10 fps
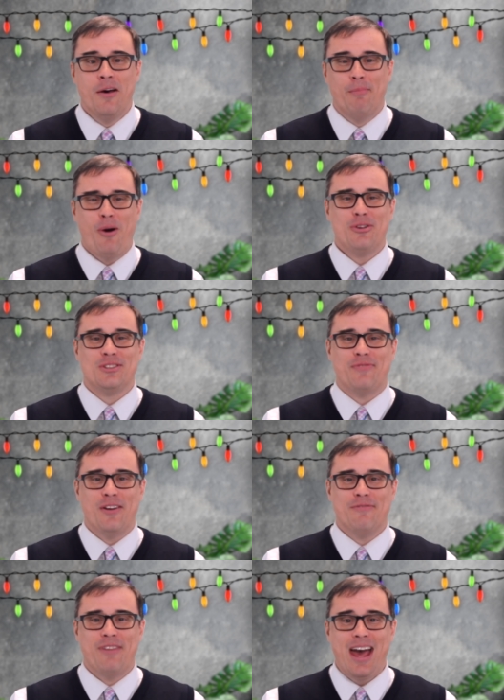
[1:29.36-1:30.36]
Bonus
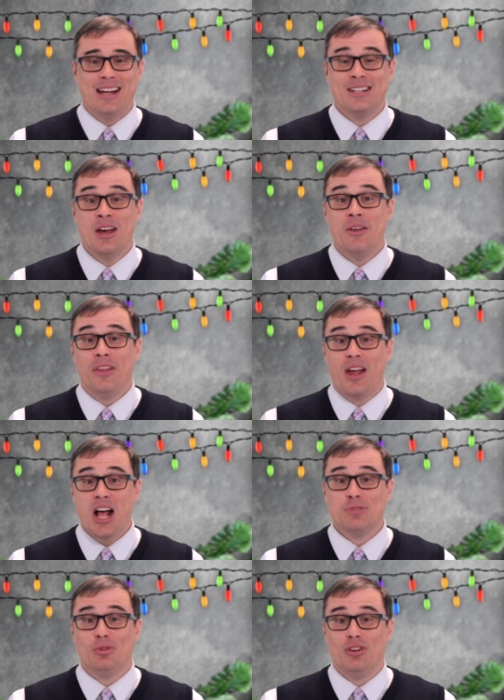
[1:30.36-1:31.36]
fun fact the
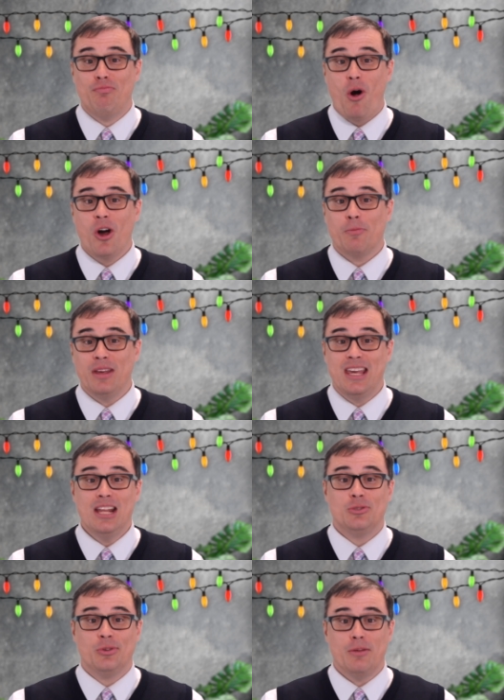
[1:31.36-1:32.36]
Gospel of Mark
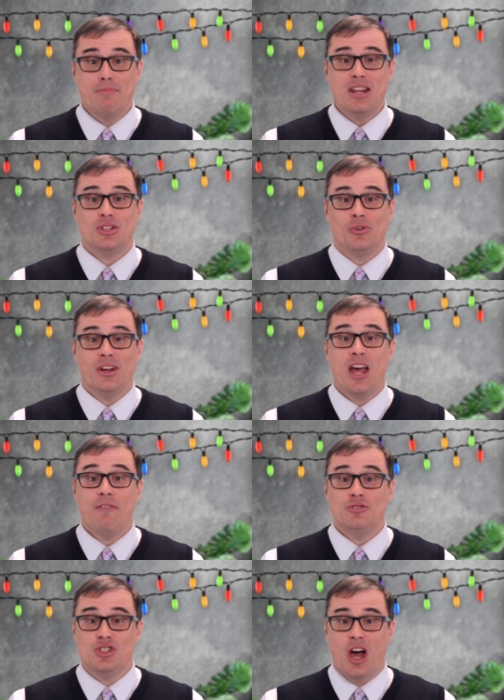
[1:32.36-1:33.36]
begins with the ministry
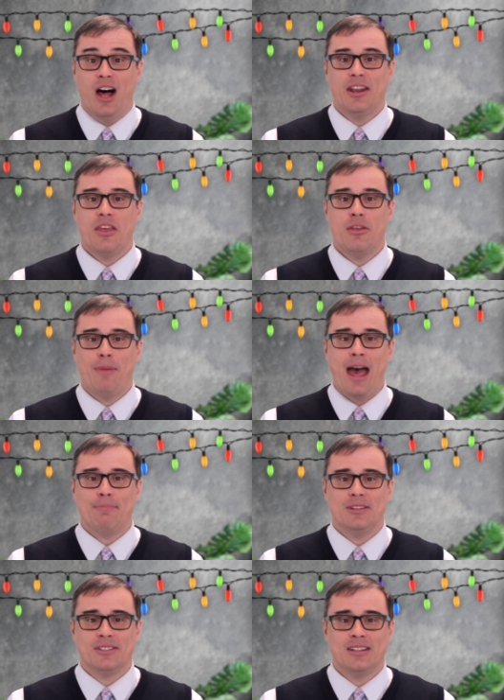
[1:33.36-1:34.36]
of John the
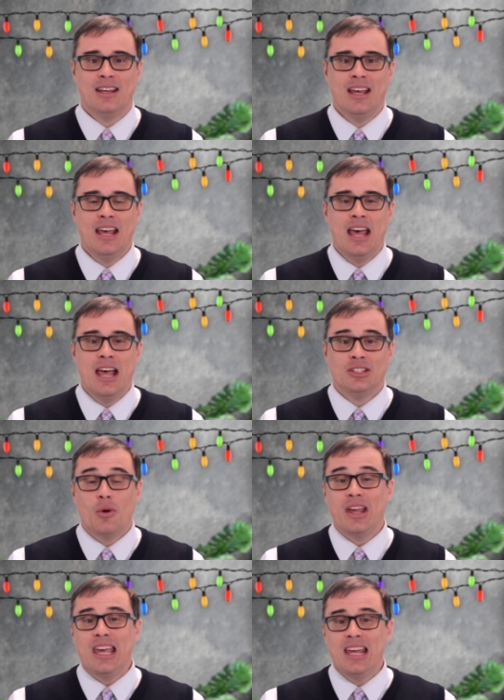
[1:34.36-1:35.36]
Baptist.
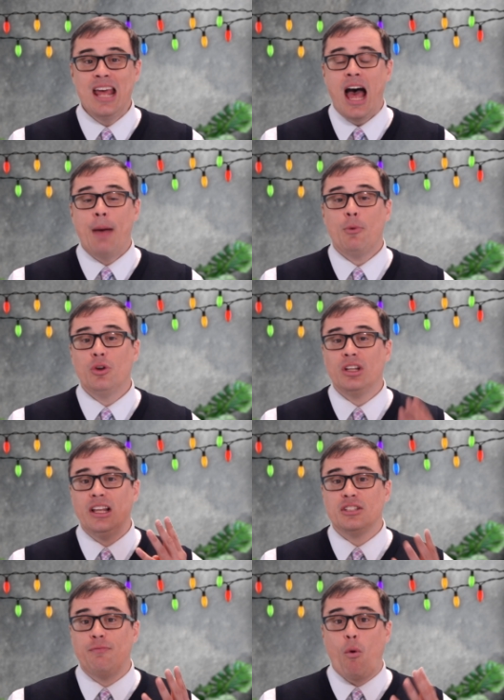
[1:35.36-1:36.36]
So, again, I'm going to
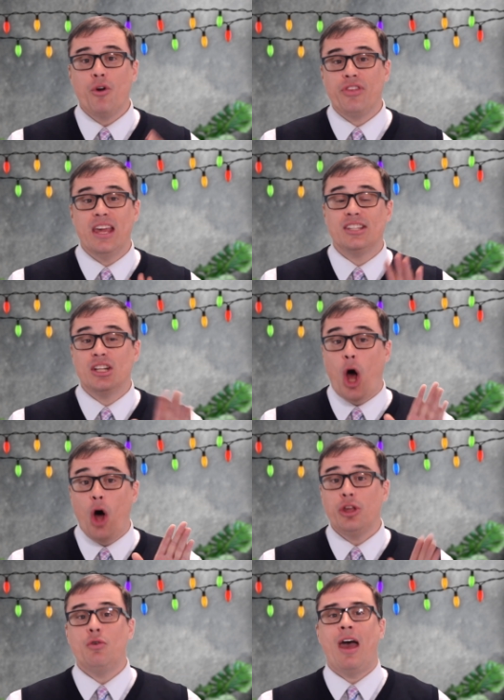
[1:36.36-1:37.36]
list four things, and
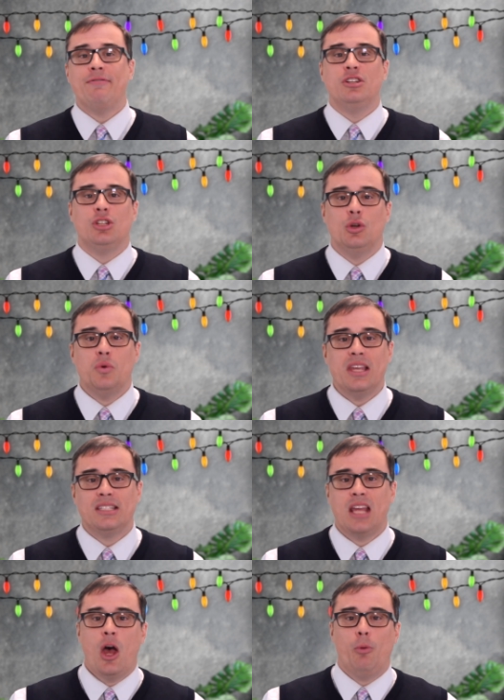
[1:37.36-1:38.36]
all you have to do is
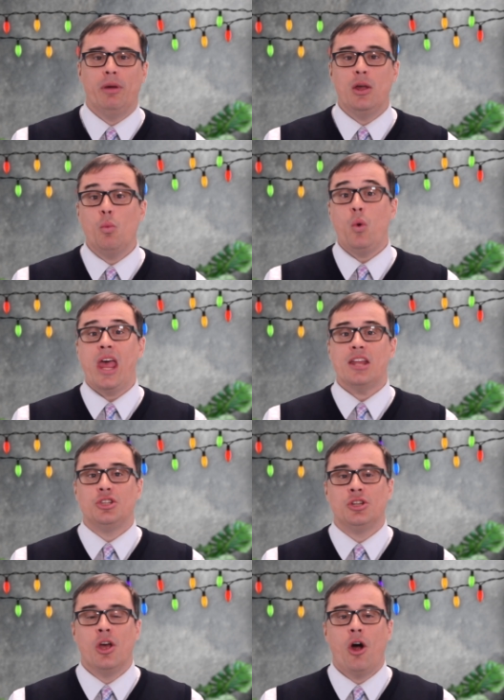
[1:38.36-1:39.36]
tell me
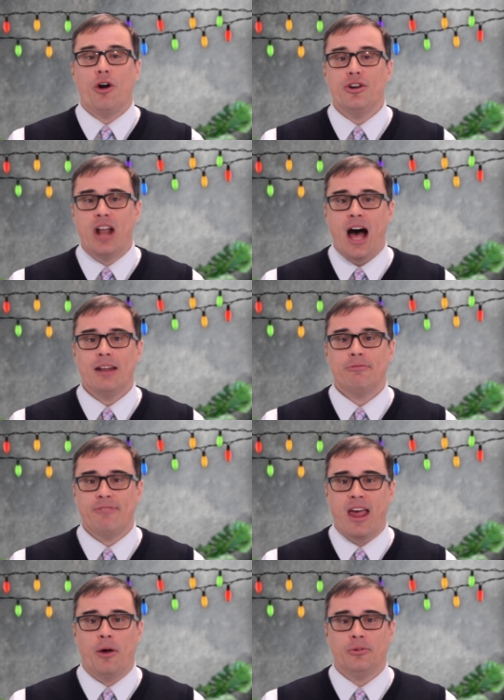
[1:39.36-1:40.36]
which are not
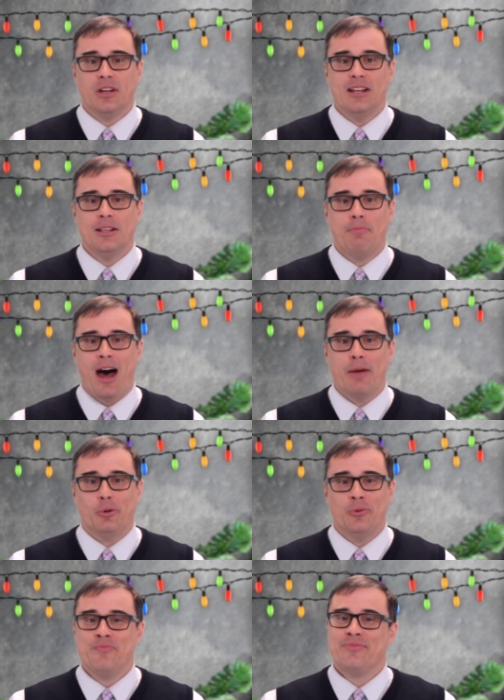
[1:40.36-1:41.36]
found in the
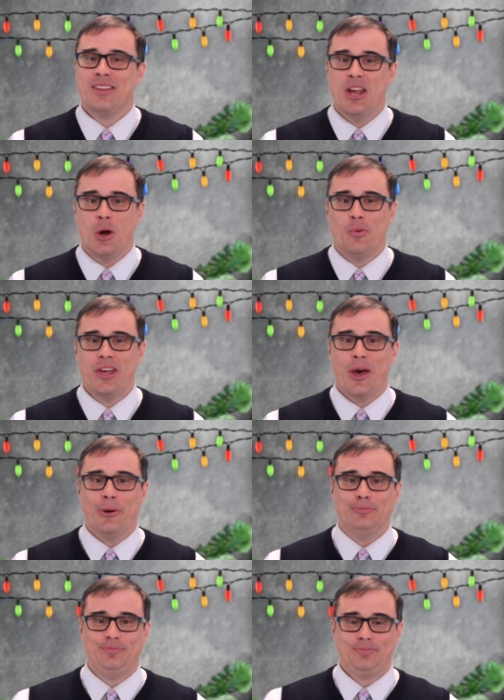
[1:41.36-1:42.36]
Bible. Here we go.